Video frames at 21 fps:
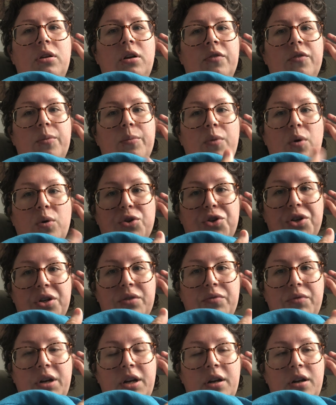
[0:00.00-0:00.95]
of
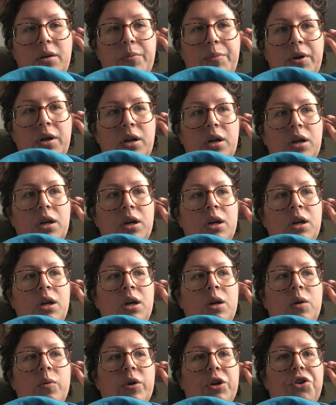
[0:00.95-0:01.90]
emotion reading a book,
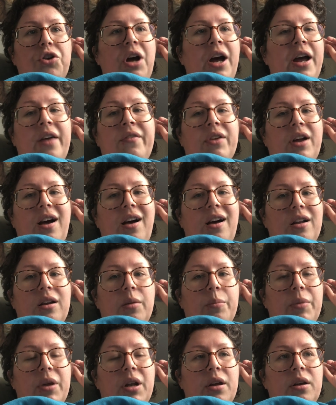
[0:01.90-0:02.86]
which I haven't had in
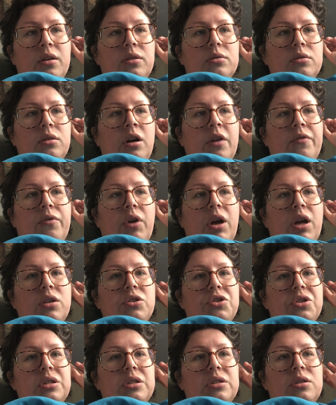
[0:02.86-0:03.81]
a minute. I've read
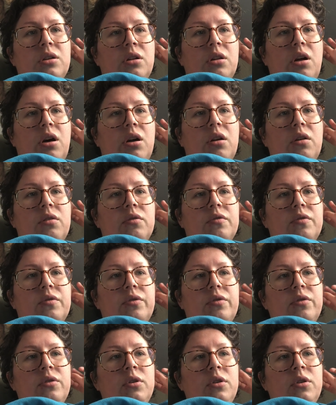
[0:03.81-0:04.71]
just a lot of,